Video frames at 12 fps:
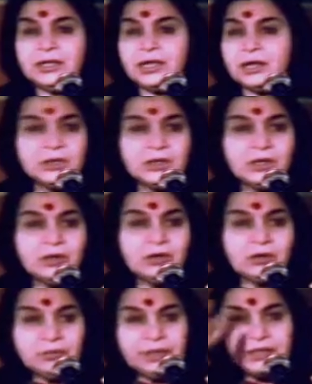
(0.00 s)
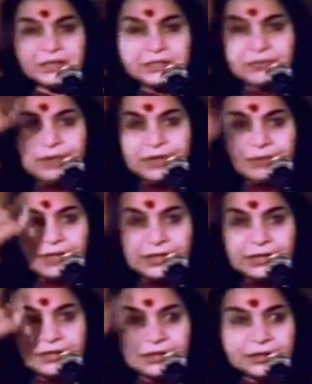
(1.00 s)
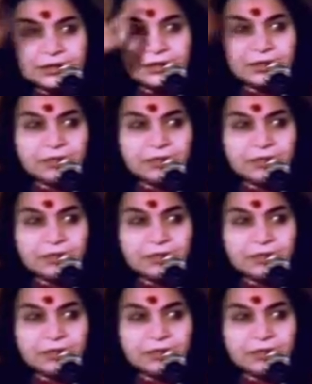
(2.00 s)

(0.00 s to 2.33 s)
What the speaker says: boat, or may just wave at each other